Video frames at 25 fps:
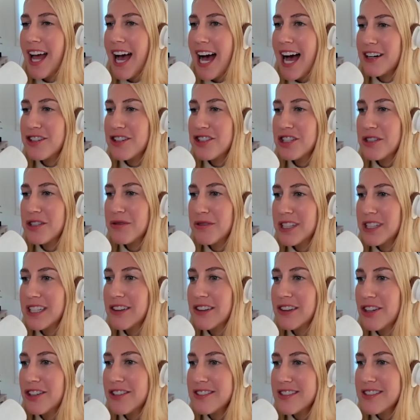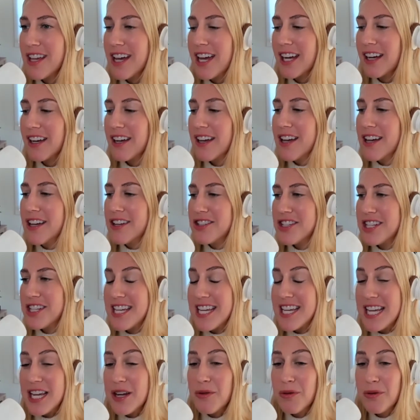actually really looks like
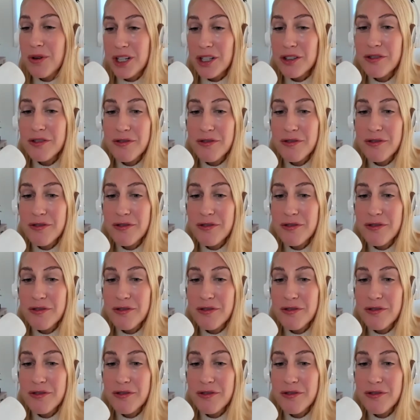to eat real